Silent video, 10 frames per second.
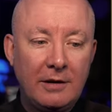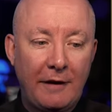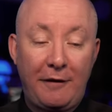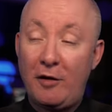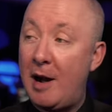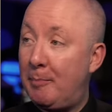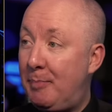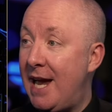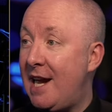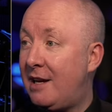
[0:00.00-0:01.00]
for a
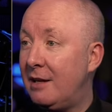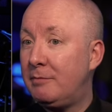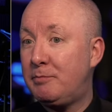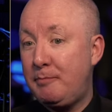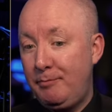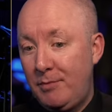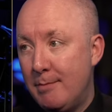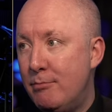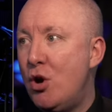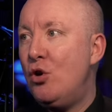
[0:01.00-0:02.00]
big
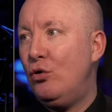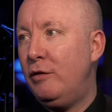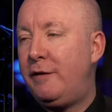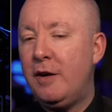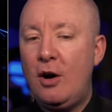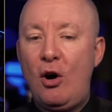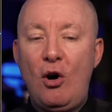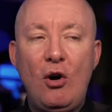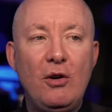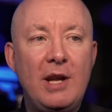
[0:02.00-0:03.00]
move
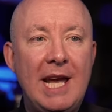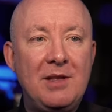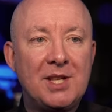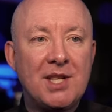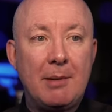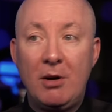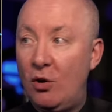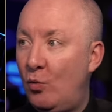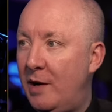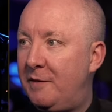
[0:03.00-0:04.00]
on in the summer
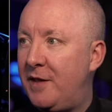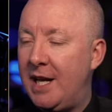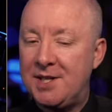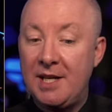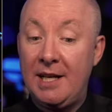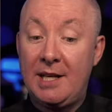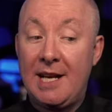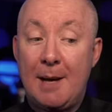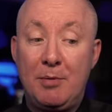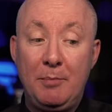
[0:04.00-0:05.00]
with this, and it could
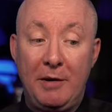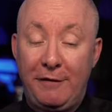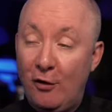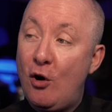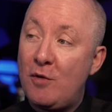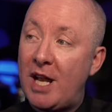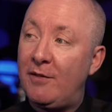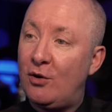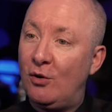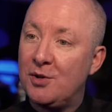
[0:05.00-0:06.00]
happen before then,
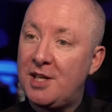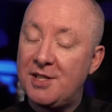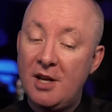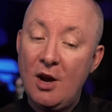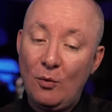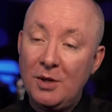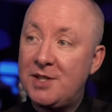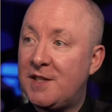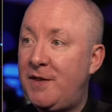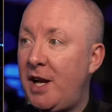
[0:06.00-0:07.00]
of course, because once
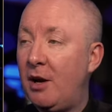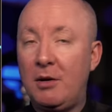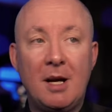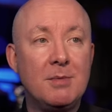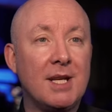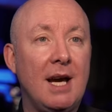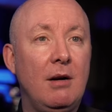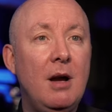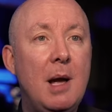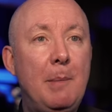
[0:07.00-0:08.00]
this video comes
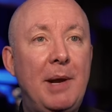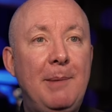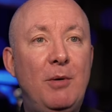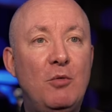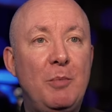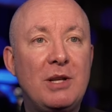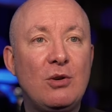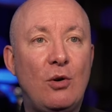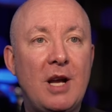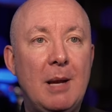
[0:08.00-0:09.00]
out, people will be
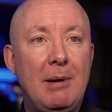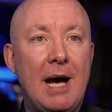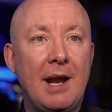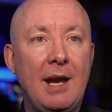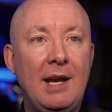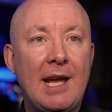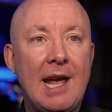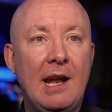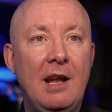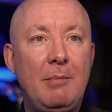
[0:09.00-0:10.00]
talking about it and
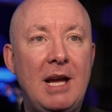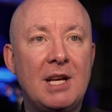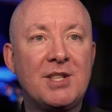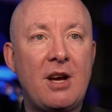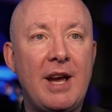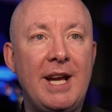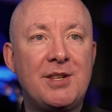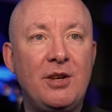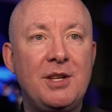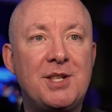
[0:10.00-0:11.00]
getting a little bit excited.
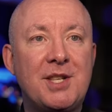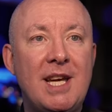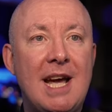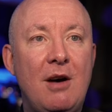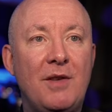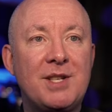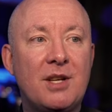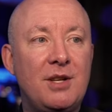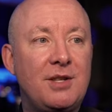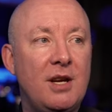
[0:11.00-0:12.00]
So you can see how this
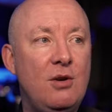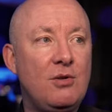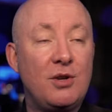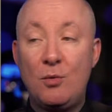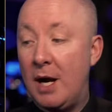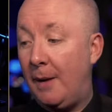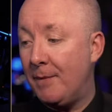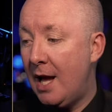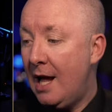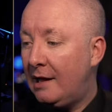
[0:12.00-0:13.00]
could do well.
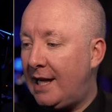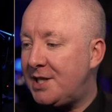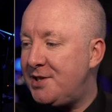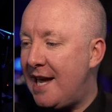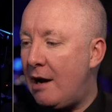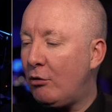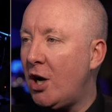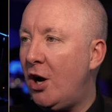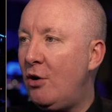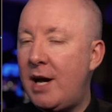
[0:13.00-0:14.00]
Let's now
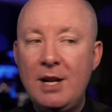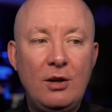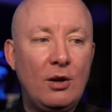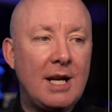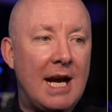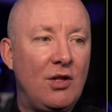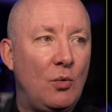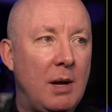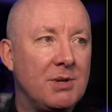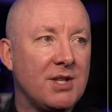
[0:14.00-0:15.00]
go and look at the
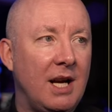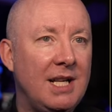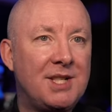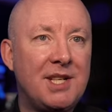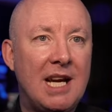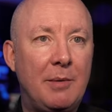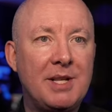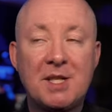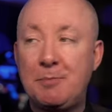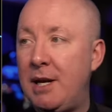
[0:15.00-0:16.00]
website and see how
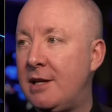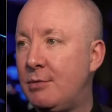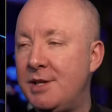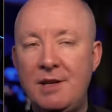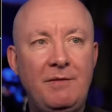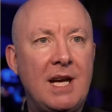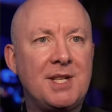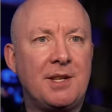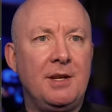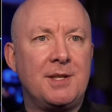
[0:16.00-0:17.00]
it speaks to its
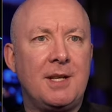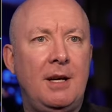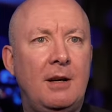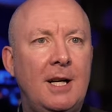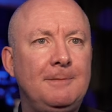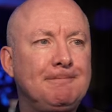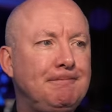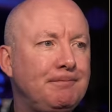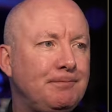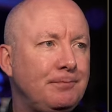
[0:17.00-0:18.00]
investors. All right.
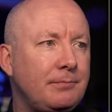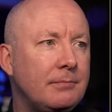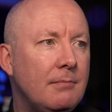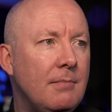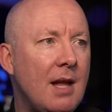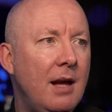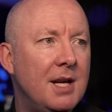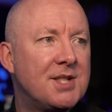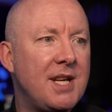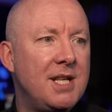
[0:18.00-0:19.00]

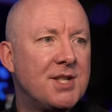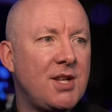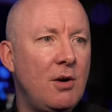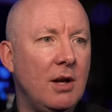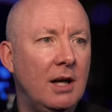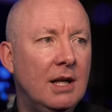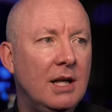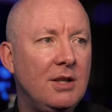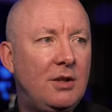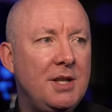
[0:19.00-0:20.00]
Ascent Solar.
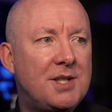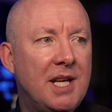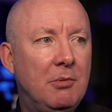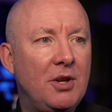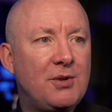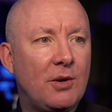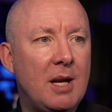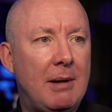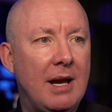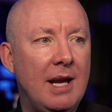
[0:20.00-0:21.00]
You can see what they're talking
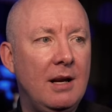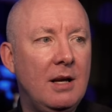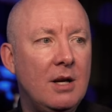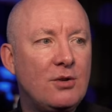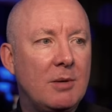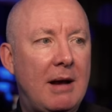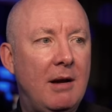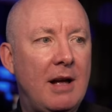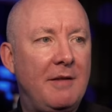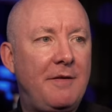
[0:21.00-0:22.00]
about here. Talking
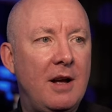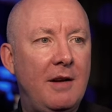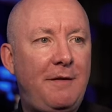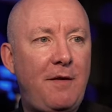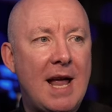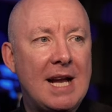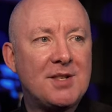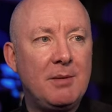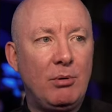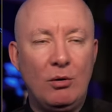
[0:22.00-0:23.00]
about a
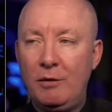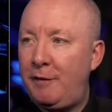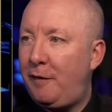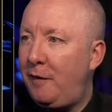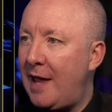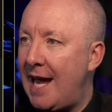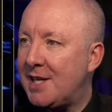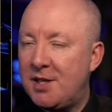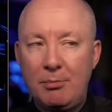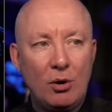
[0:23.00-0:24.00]
flexible
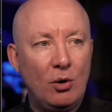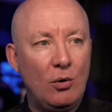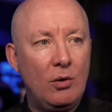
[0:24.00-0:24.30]
solar.